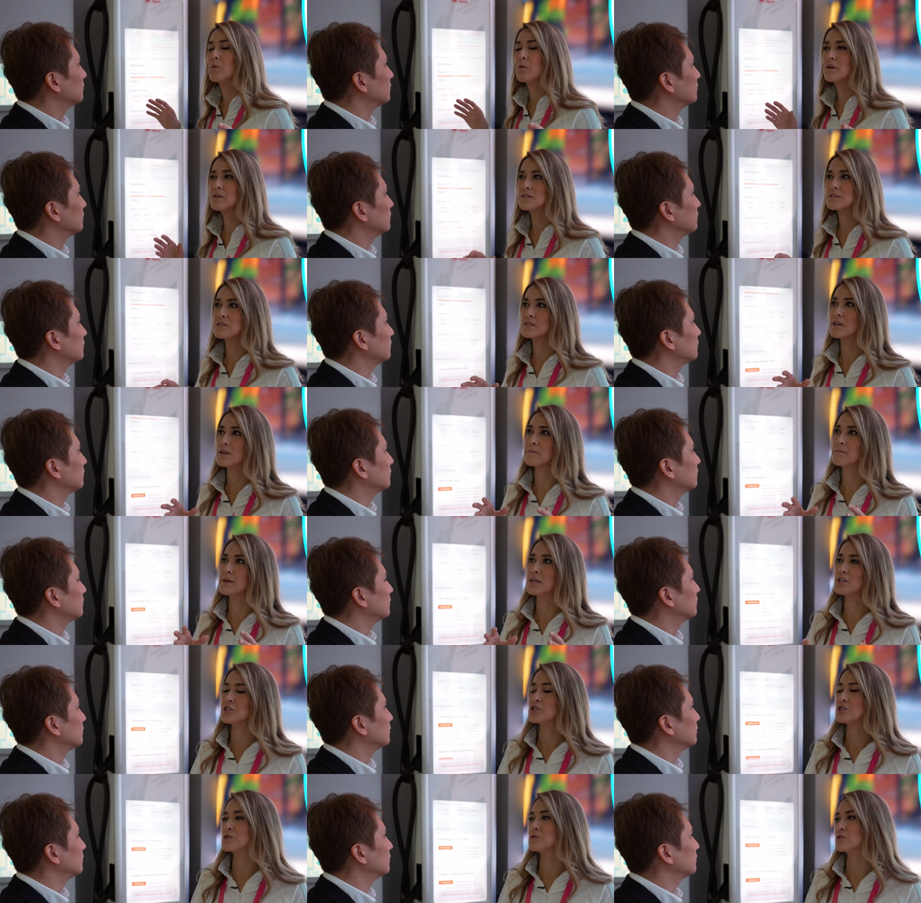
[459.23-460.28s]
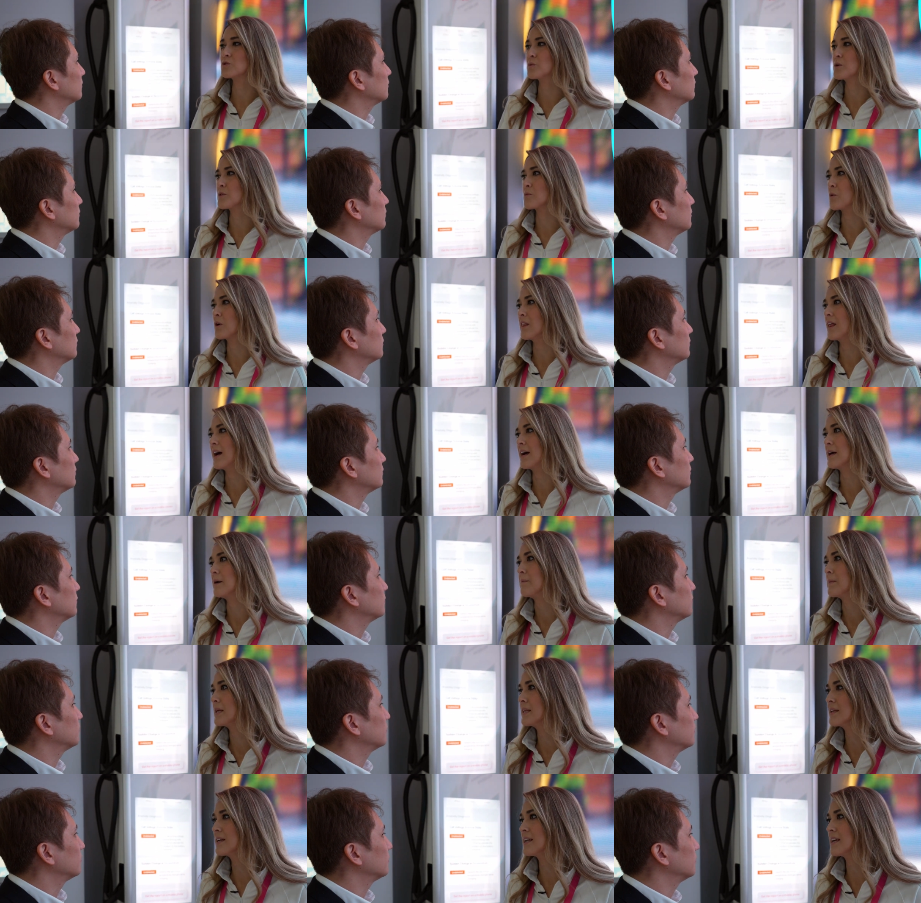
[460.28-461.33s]
Speaker 1: was some issues with
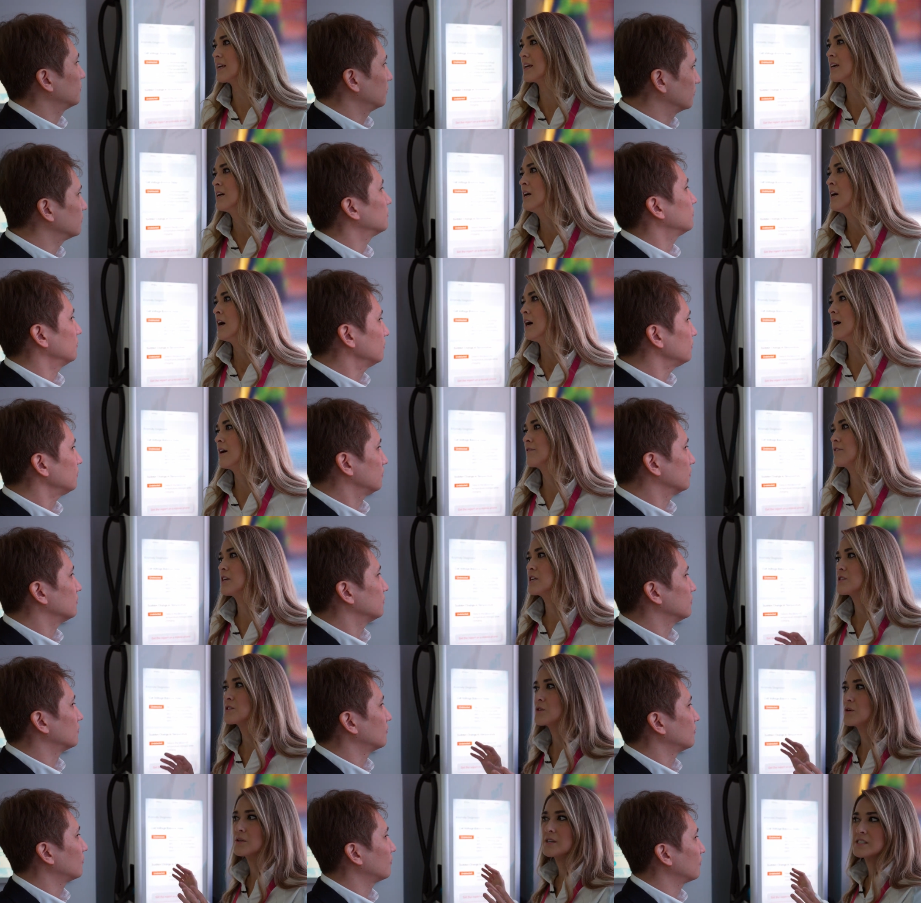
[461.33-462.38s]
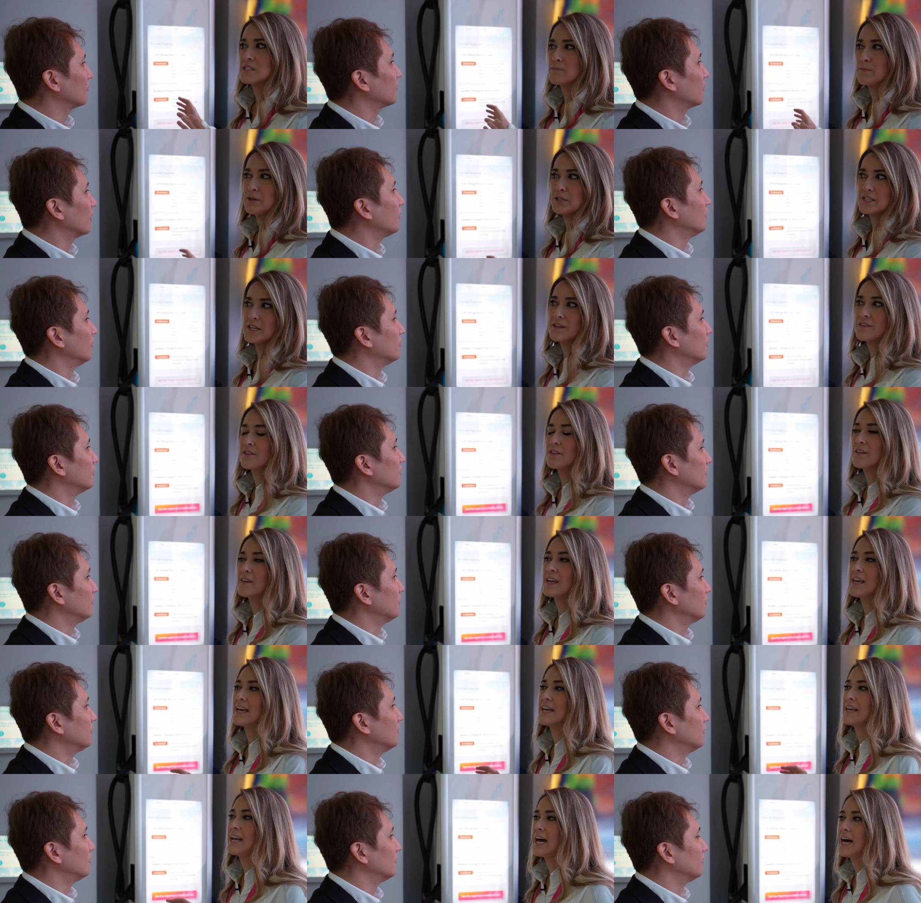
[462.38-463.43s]
reliability of these units, particularly
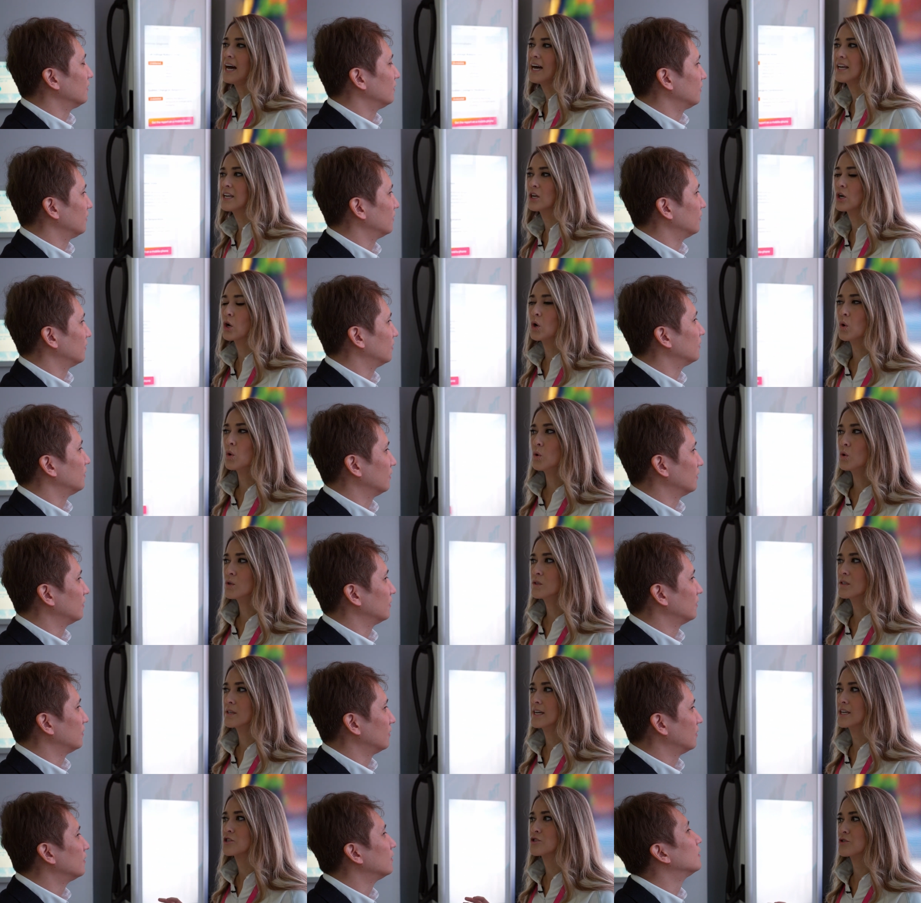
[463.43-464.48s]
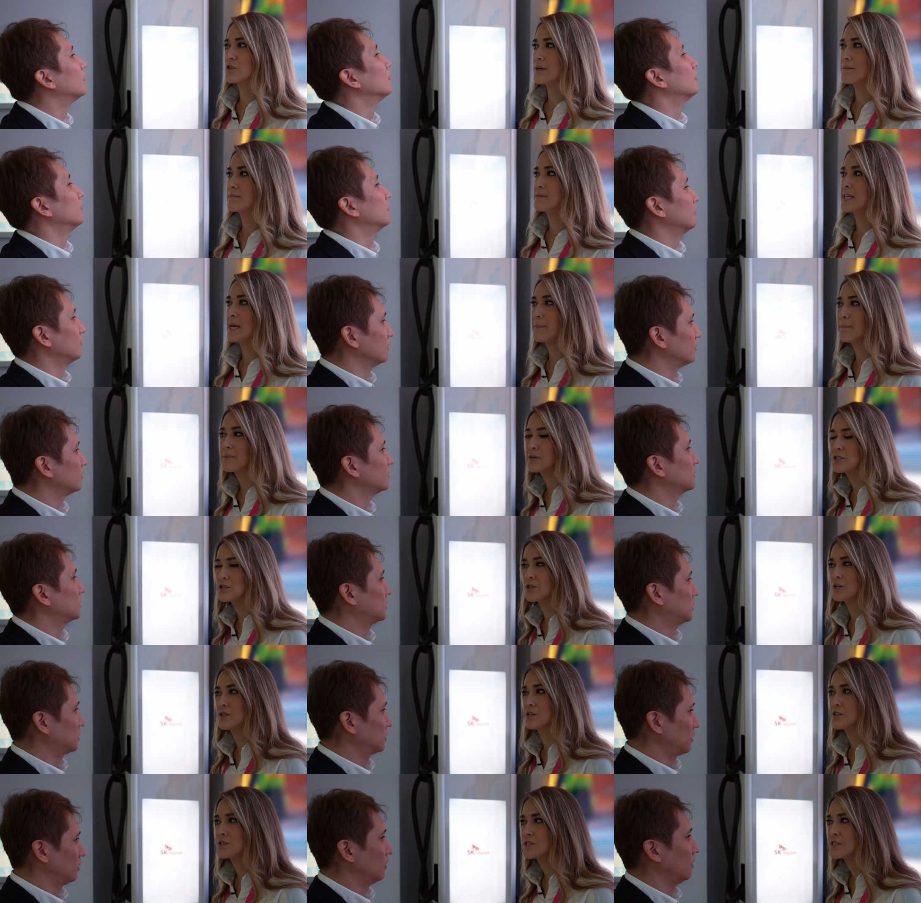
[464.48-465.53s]
in hot and cold extreme
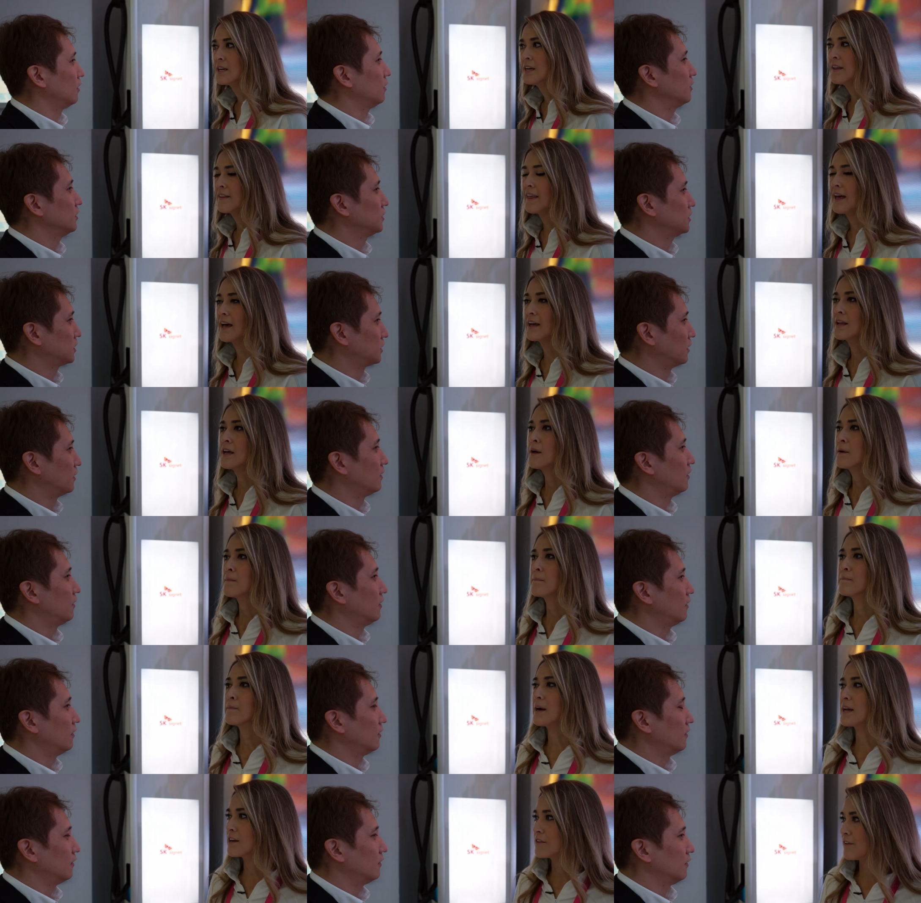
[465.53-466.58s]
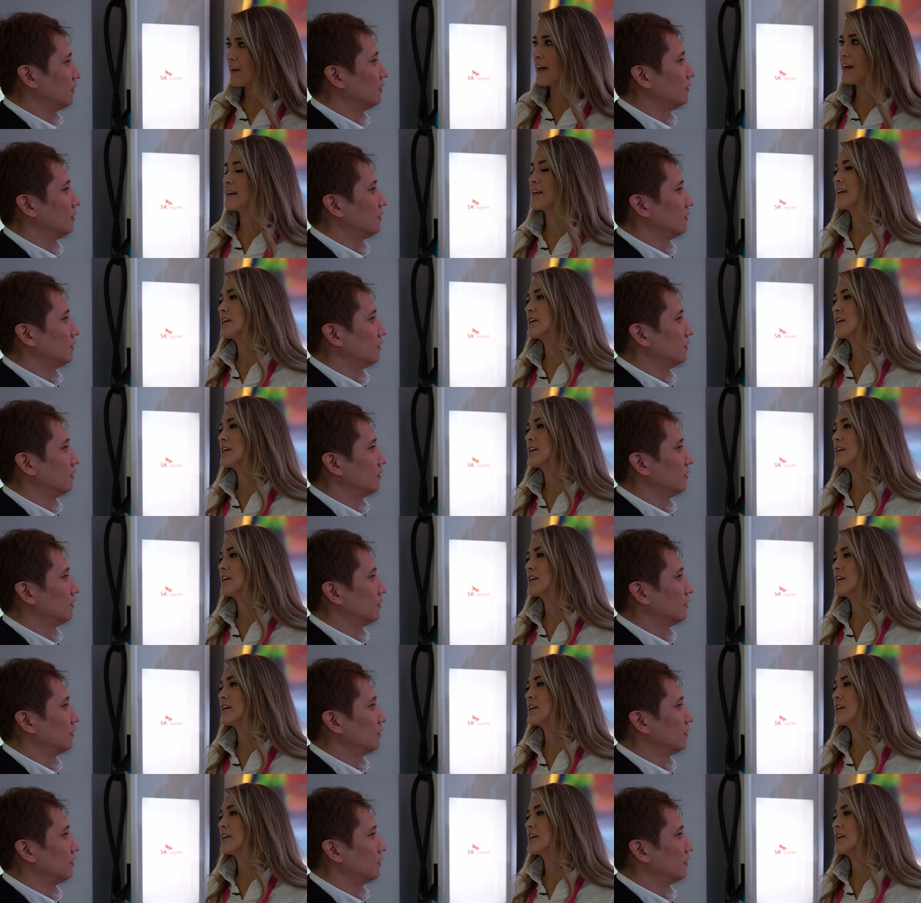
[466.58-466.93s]
temperatures that might have had